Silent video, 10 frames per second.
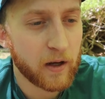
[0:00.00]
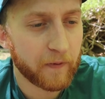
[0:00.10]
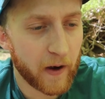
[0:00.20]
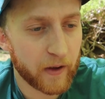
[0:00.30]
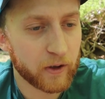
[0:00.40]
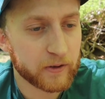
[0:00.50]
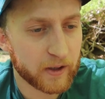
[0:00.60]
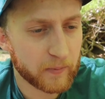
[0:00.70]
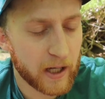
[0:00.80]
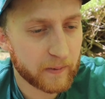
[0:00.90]
Father,
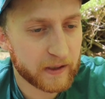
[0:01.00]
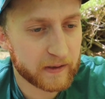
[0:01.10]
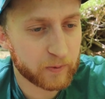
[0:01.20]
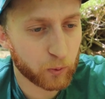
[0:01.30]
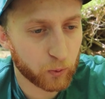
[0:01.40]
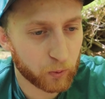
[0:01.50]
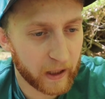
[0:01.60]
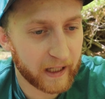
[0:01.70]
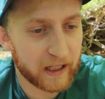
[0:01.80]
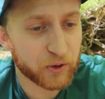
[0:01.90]
sometimes
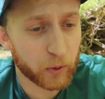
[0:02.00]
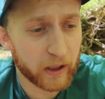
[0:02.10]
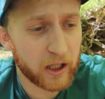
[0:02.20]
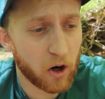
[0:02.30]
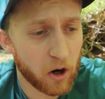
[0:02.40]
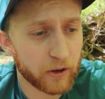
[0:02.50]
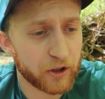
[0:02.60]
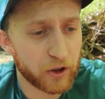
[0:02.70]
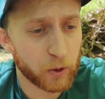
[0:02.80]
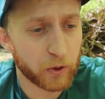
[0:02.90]
it gets really hard
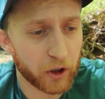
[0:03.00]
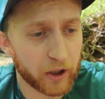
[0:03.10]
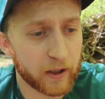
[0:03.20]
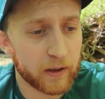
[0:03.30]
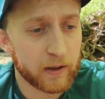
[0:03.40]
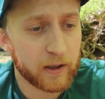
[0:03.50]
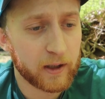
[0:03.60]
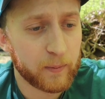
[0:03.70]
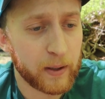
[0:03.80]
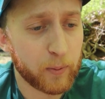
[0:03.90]
to do good.
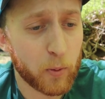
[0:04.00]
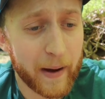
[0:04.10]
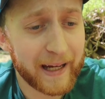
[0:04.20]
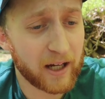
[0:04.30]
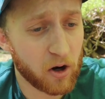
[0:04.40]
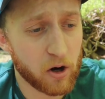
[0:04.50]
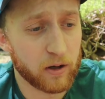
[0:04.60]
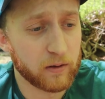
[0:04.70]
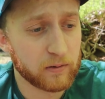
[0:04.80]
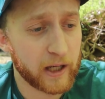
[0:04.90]
People make it
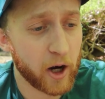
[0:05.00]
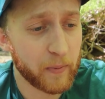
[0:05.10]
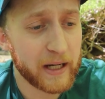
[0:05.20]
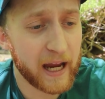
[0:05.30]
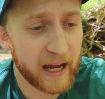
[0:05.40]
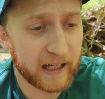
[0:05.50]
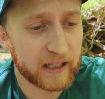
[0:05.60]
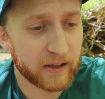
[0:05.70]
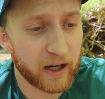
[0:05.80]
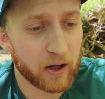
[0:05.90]
hard. Help me to hang
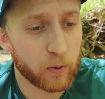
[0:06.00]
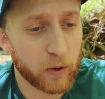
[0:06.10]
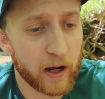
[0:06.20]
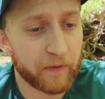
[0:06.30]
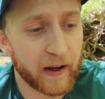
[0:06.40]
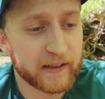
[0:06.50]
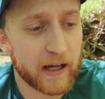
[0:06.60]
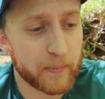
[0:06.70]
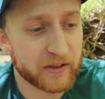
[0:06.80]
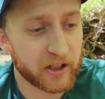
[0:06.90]
in there when I face
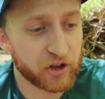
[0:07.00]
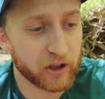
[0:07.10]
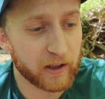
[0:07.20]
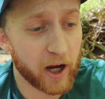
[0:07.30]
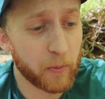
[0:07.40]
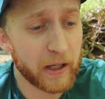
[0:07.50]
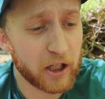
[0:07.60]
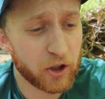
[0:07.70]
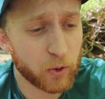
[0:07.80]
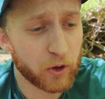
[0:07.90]
opposition. Help me
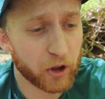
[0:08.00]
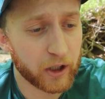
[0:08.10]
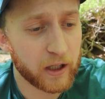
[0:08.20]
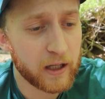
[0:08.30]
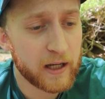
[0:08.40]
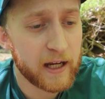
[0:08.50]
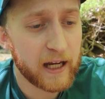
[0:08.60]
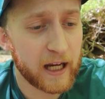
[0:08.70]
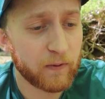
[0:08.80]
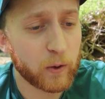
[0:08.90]
to do good,
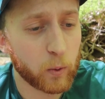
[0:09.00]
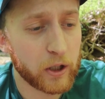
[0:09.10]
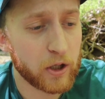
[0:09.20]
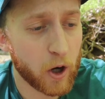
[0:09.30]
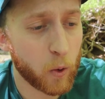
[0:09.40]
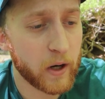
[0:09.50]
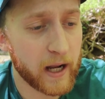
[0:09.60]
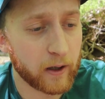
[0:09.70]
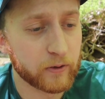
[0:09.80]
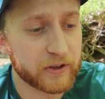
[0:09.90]
even when no one
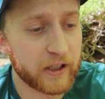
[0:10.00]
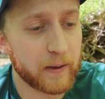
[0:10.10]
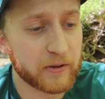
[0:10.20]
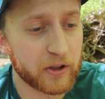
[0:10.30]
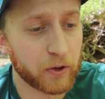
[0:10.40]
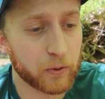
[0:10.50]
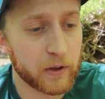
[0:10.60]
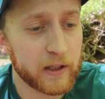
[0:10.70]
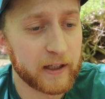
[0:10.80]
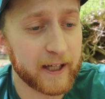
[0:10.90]
else seems to.
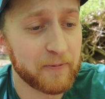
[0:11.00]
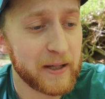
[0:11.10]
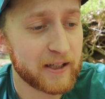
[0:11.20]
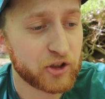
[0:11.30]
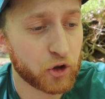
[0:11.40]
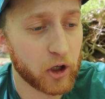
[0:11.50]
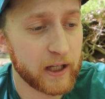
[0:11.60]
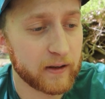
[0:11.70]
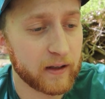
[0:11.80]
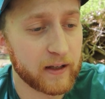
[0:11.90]
Give me the
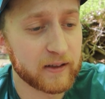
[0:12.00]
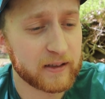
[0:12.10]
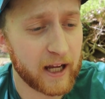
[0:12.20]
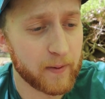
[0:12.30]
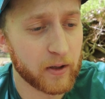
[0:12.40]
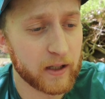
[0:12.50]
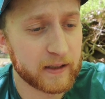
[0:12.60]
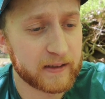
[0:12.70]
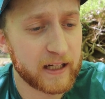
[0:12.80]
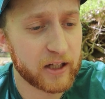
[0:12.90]
strength and the stamina
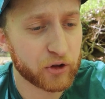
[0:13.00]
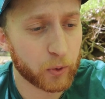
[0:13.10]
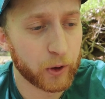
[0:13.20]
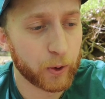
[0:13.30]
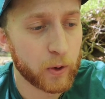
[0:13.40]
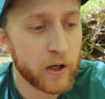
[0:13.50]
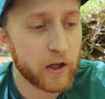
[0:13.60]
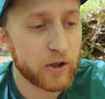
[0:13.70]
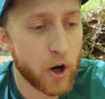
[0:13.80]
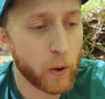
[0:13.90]
to see it through,
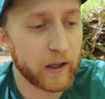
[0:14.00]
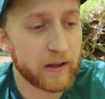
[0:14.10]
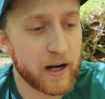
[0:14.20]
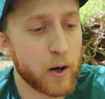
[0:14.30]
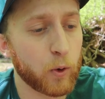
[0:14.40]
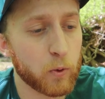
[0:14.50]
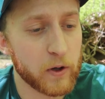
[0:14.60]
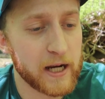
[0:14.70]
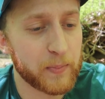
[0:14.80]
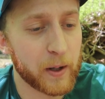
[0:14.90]
knowing that I will
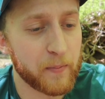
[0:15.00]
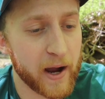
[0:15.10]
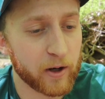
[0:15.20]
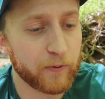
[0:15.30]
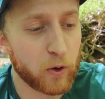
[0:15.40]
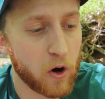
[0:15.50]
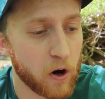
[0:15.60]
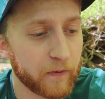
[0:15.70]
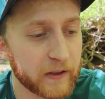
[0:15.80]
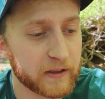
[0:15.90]
reap a bountiful
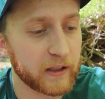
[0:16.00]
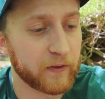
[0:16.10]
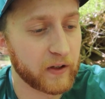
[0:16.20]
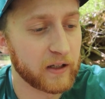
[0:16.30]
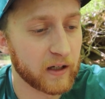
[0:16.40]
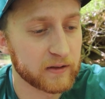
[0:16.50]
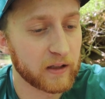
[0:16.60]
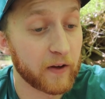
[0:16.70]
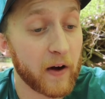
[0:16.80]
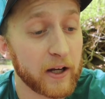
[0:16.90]
harvest
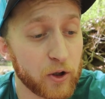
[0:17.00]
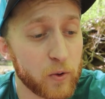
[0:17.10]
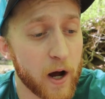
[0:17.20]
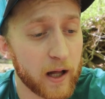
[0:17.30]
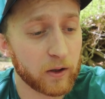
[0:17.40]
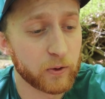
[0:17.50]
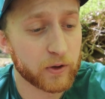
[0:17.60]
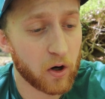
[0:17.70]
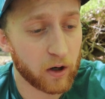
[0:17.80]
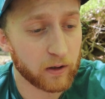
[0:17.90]
if I do not lose
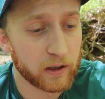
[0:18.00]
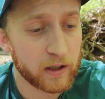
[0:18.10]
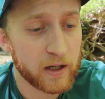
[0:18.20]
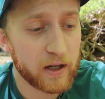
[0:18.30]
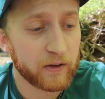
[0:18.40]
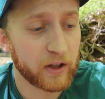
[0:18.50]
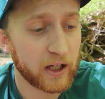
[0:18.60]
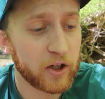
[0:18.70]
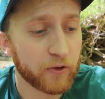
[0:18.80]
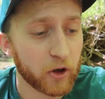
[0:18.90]
heart.
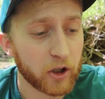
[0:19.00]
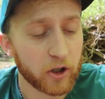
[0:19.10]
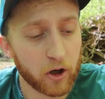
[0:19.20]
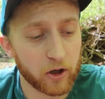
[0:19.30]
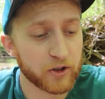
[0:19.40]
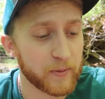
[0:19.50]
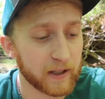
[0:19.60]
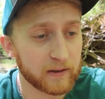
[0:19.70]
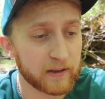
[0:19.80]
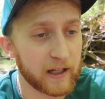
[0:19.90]
Thank you for your
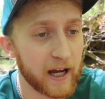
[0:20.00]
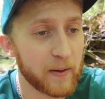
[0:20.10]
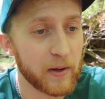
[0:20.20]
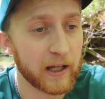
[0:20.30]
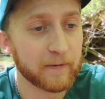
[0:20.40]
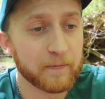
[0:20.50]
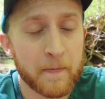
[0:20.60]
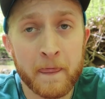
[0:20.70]
encouragement. Amen.